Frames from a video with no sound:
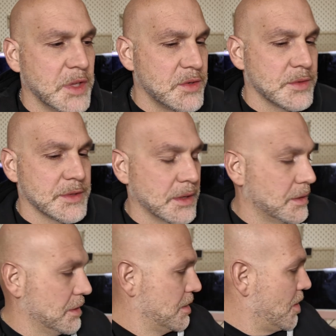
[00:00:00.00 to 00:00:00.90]
Interesting.
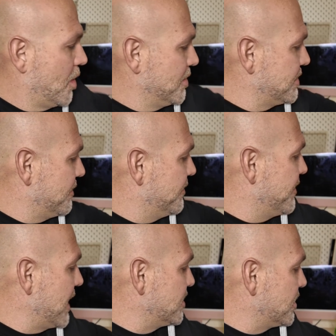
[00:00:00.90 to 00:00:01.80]
Almost a
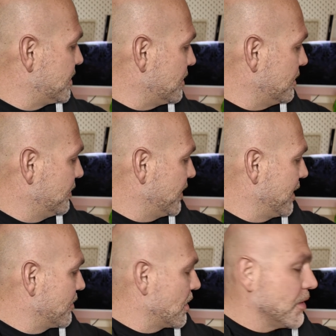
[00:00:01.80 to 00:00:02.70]
vegetal
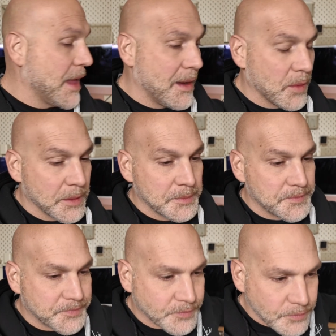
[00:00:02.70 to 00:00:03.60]
flavor on that one,
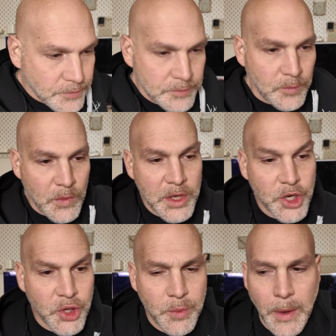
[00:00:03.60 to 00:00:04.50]
in a
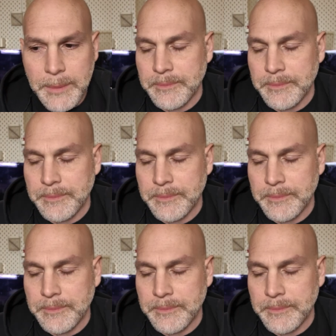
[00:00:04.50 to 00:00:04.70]
good way.